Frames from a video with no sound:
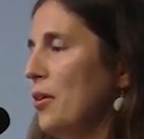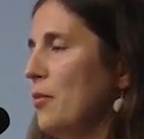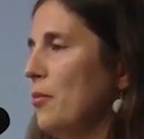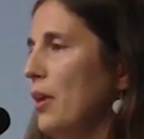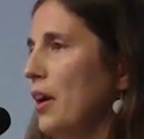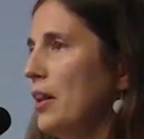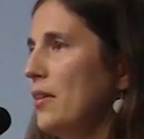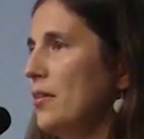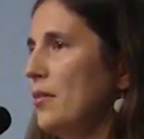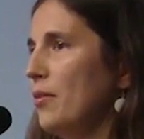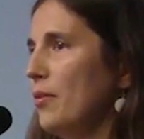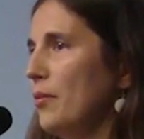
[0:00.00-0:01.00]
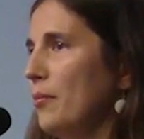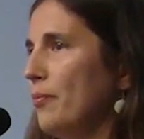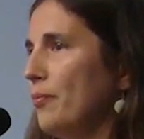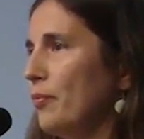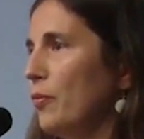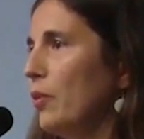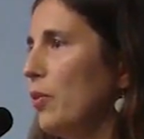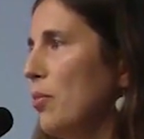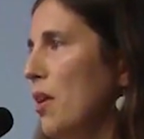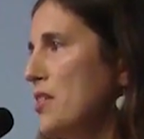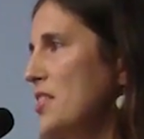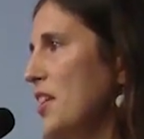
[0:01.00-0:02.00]
But we were
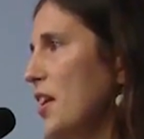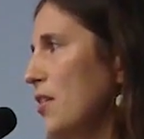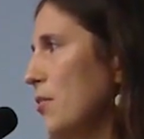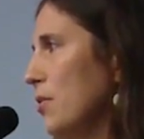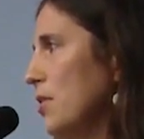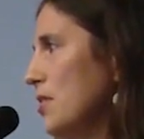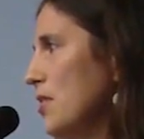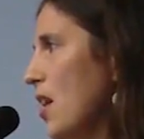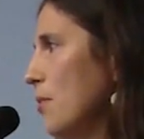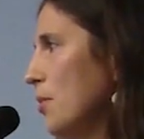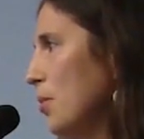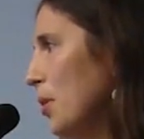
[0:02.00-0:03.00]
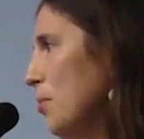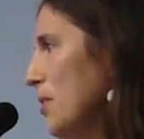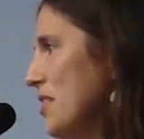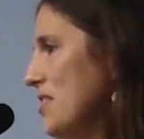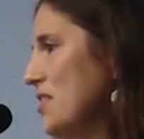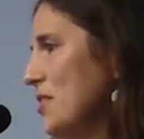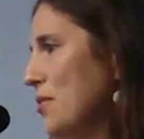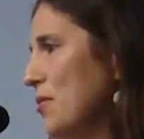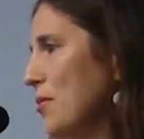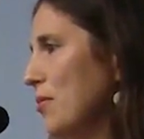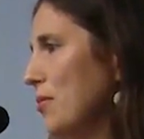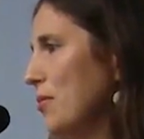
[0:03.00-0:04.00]
brought together with this common purpose
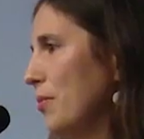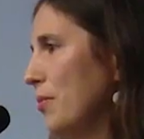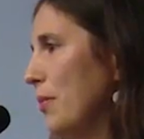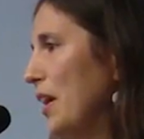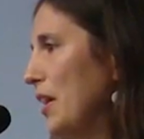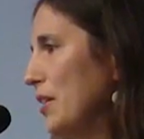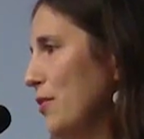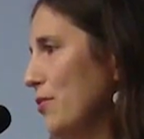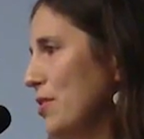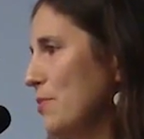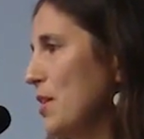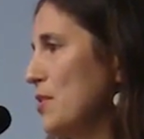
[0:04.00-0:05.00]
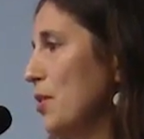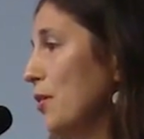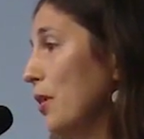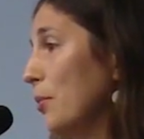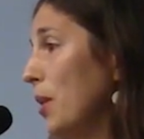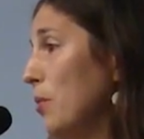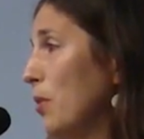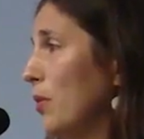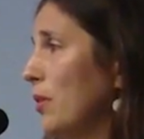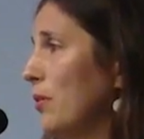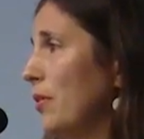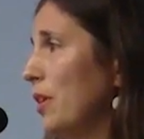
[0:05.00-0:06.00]
to make a difference by serving people
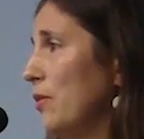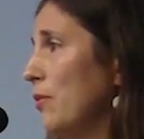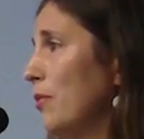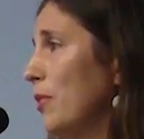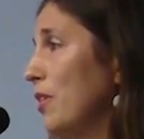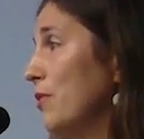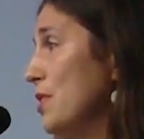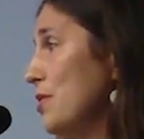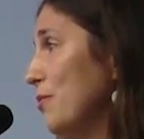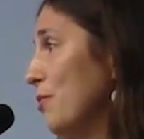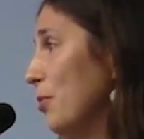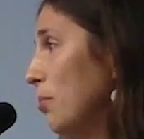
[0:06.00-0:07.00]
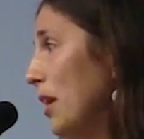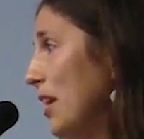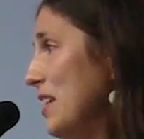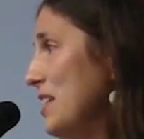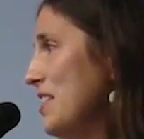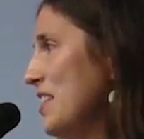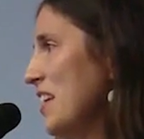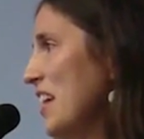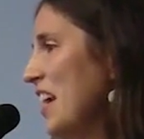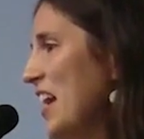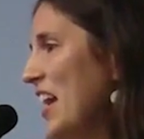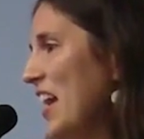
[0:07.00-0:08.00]
with a vision for peace.
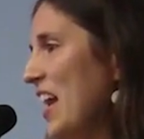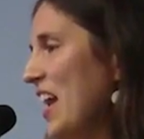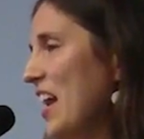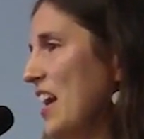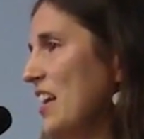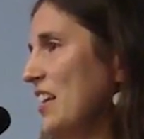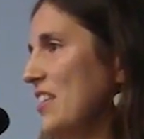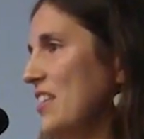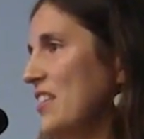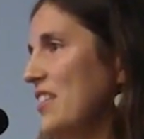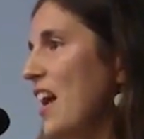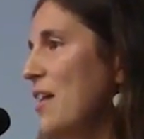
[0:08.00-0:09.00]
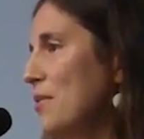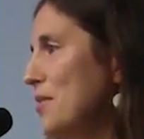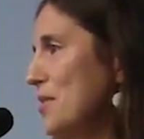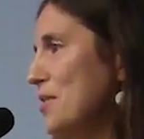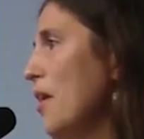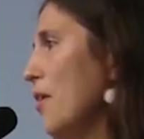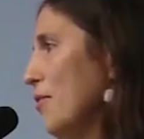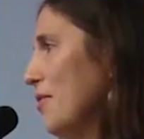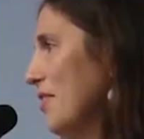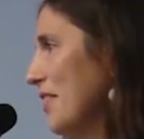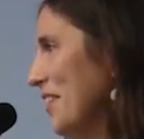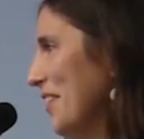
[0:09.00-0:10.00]
And that was enough
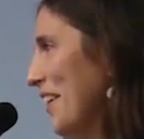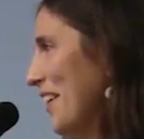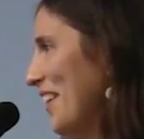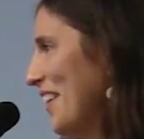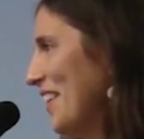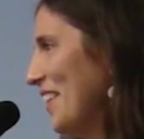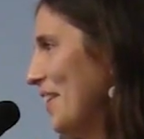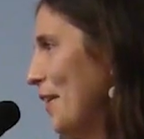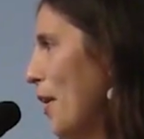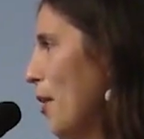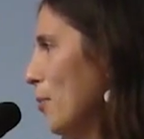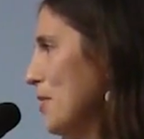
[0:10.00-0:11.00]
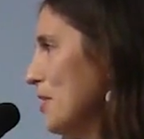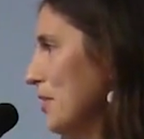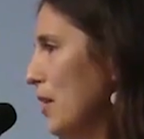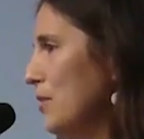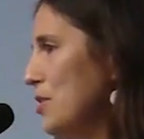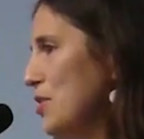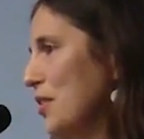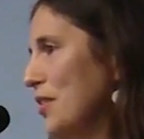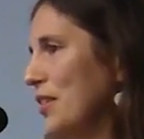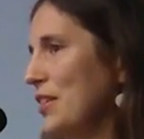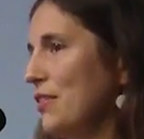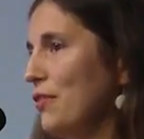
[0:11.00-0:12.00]
to help us to love each other
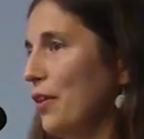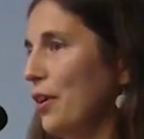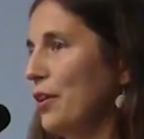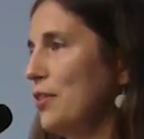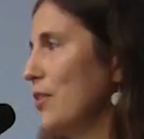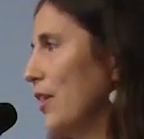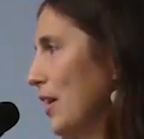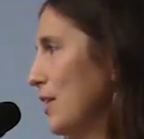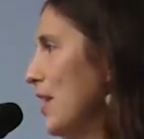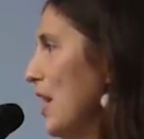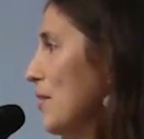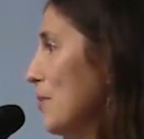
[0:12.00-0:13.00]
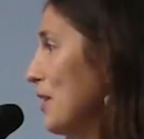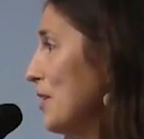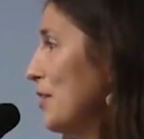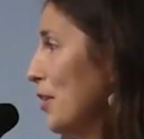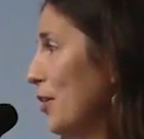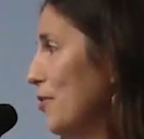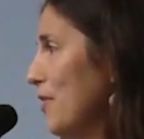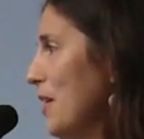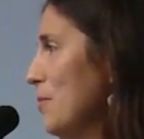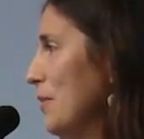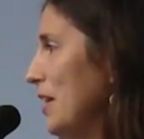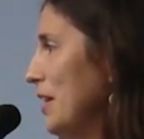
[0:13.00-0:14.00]
and for her to like take me into her
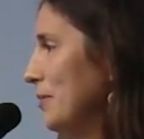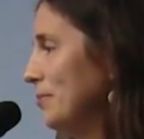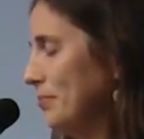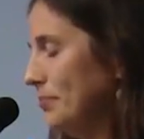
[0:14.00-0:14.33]
family.